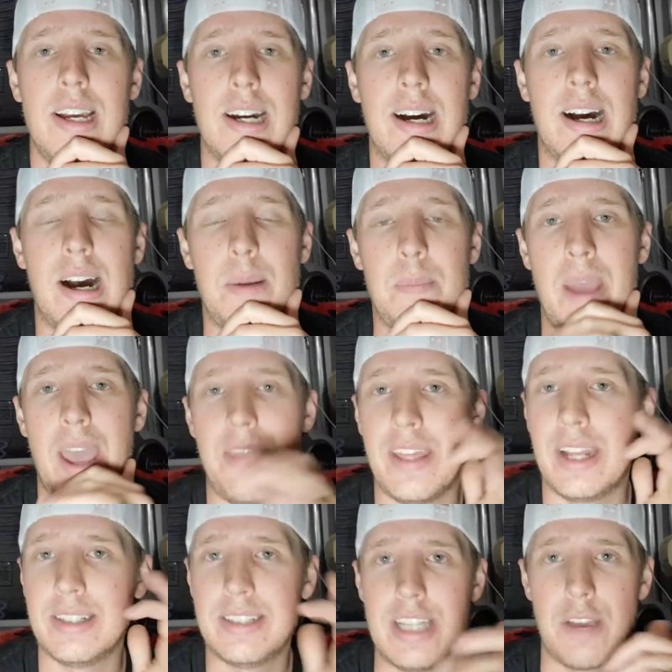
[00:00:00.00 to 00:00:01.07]
And
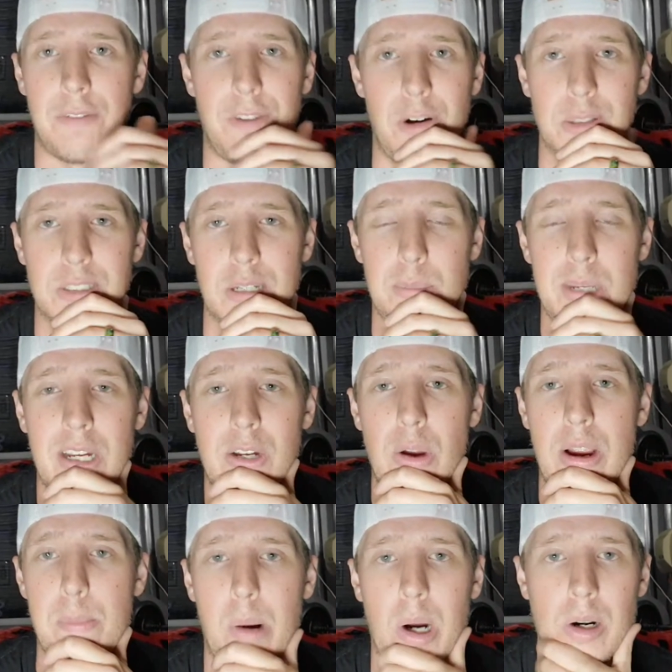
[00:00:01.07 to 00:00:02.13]
then TFO is going to be a
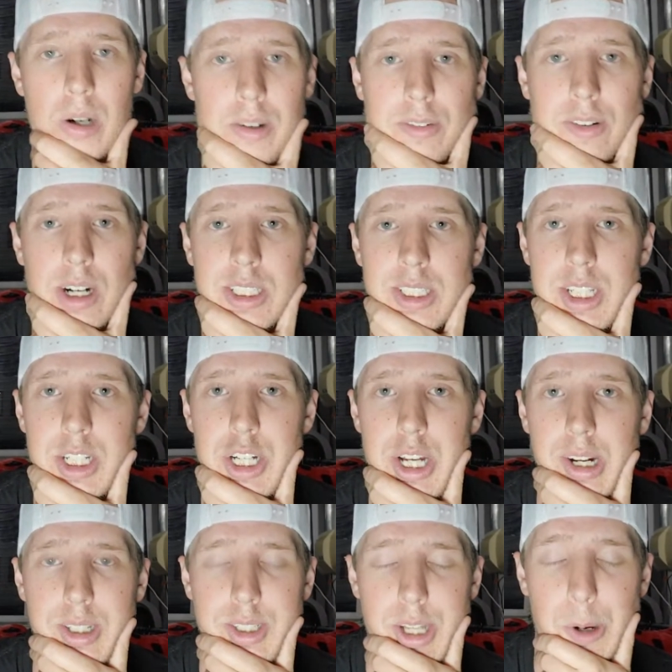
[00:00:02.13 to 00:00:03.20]
great partner for us this
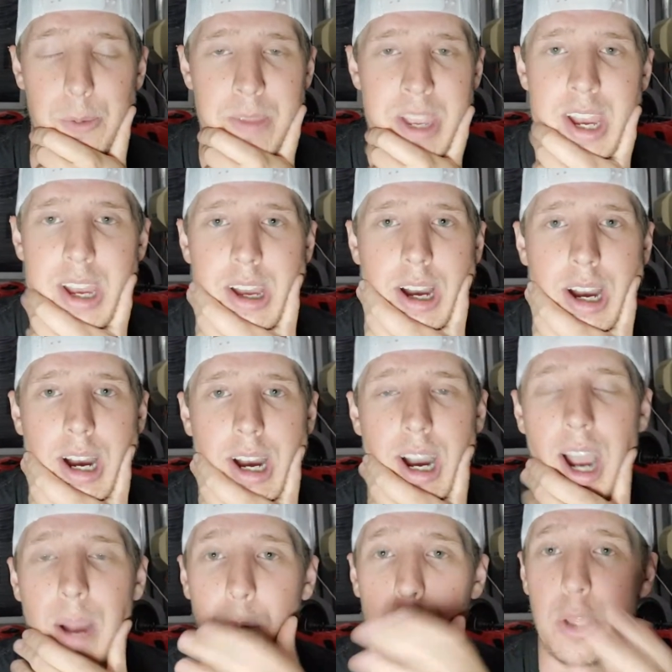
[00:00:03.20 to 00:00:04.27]
year. So
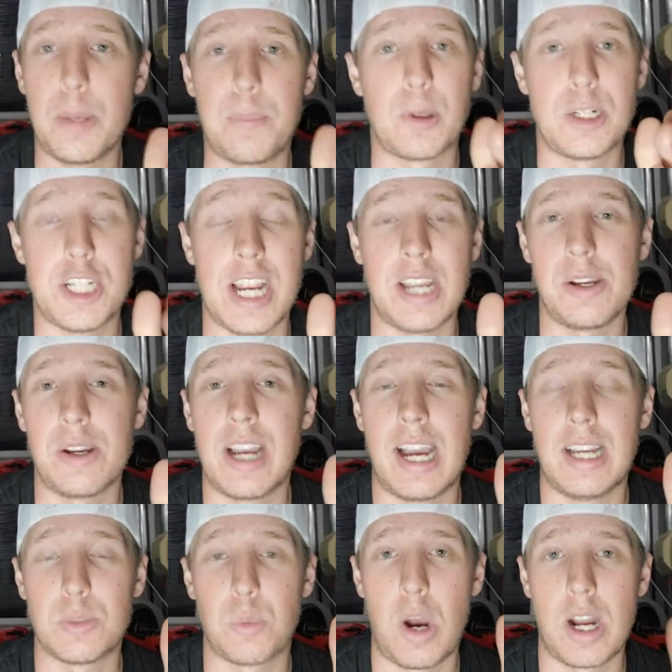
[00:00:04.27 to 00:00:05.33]
I really appreciate you
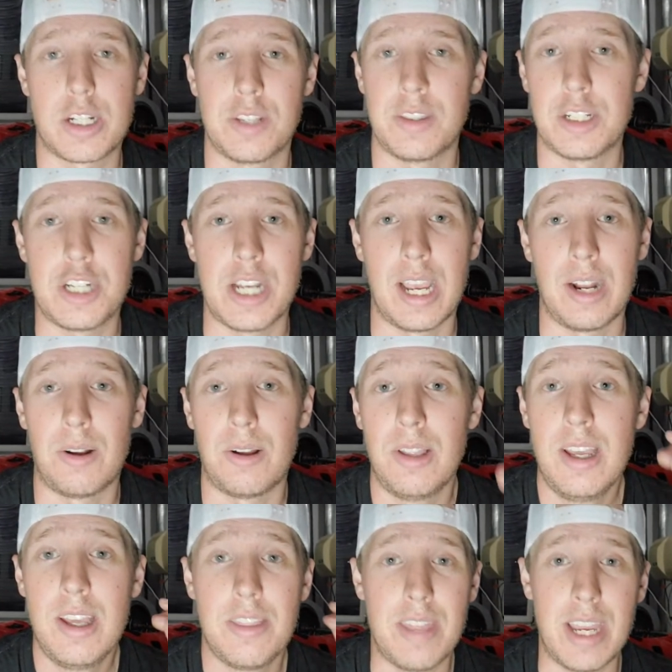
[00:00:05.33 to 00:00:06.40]
guys watching the
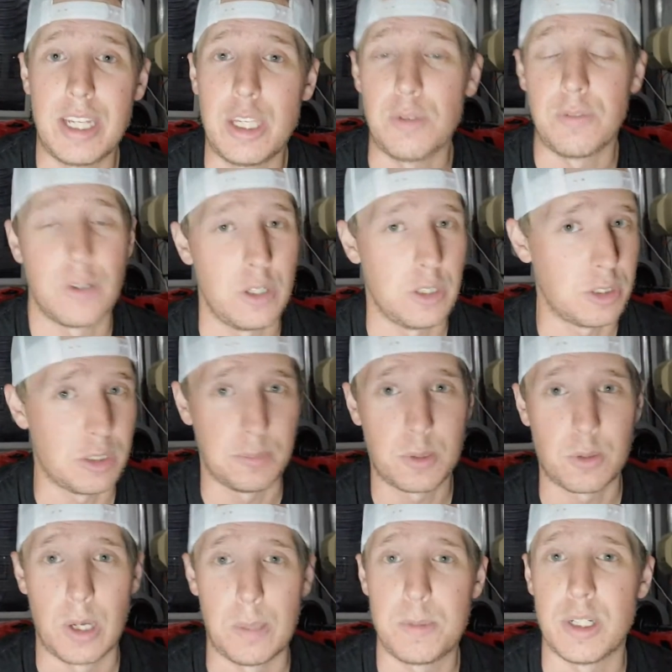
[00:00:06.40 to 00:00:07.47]
channel. Thank you for your
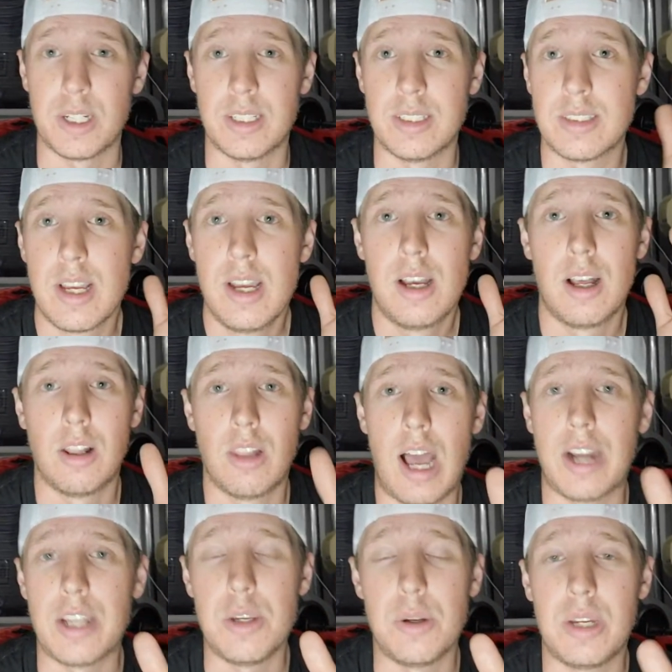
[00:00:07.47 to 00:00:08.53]
subscriptions. A
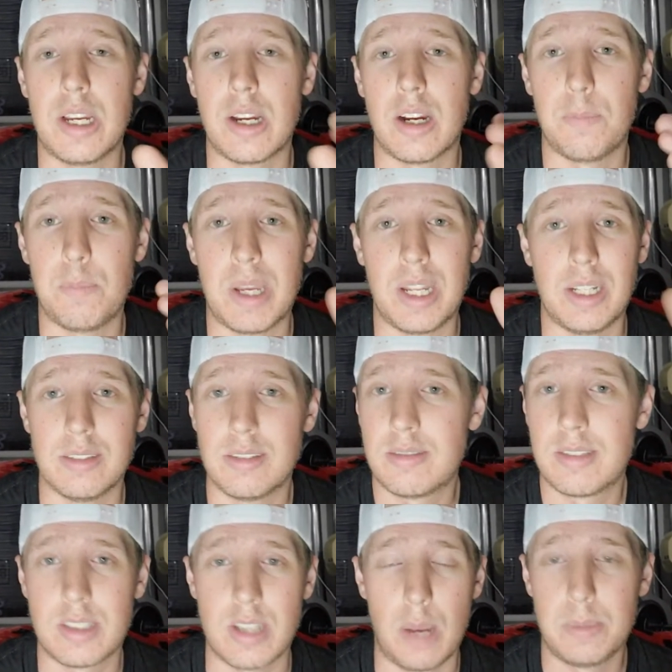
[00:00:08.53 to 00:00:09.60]
lot of you here have been
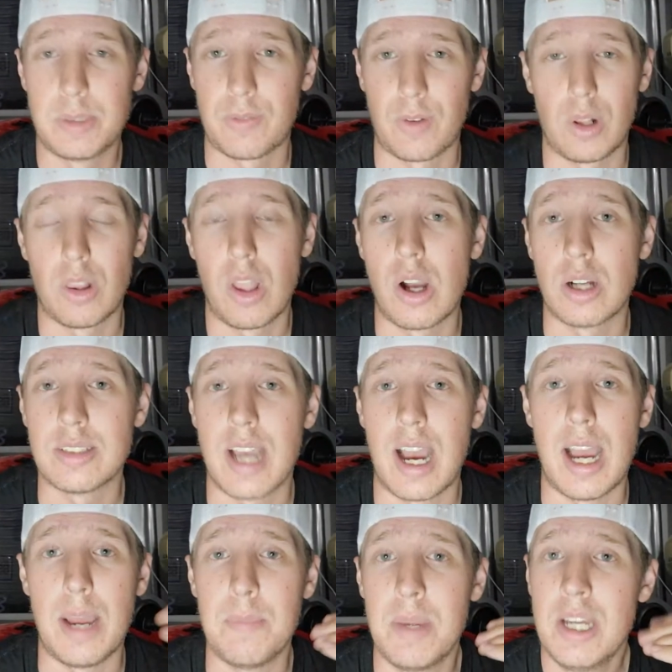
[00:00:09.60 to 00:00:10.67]
subs for a long
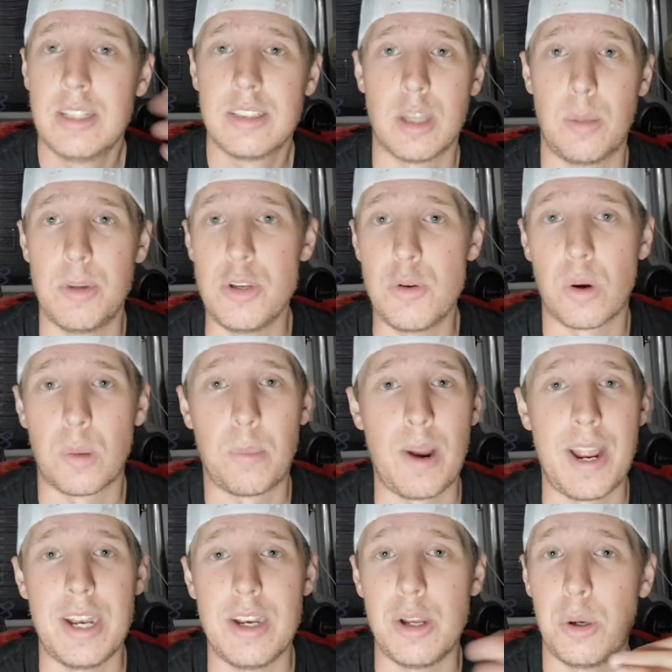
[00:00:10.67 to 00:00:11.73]
time. Some of you are
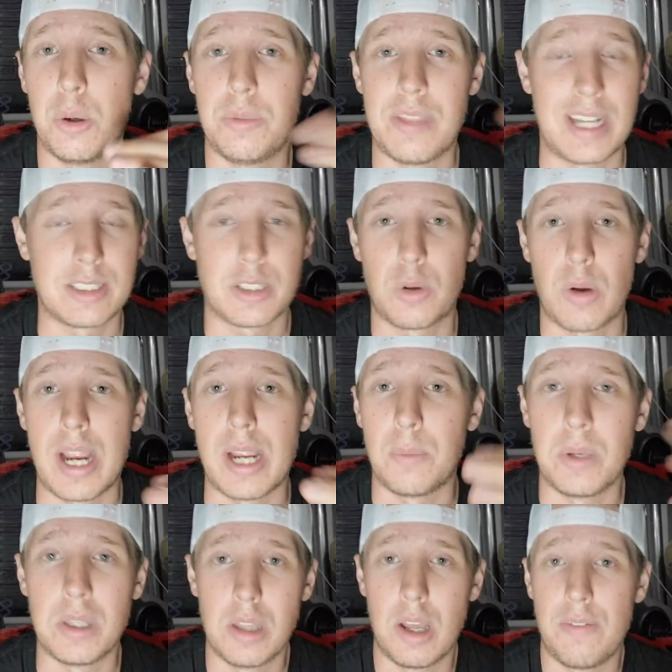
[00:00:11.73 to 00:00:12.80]
brand new. That's
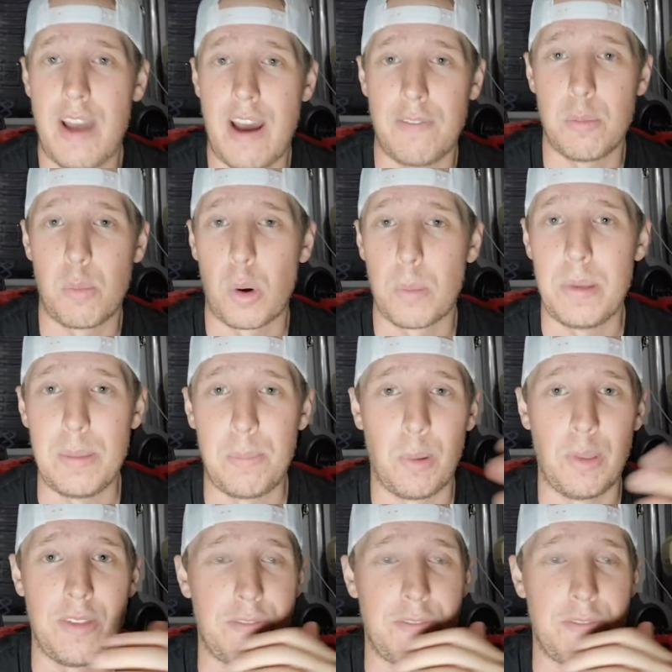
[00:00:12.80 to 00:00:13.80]
great. We love having more people in the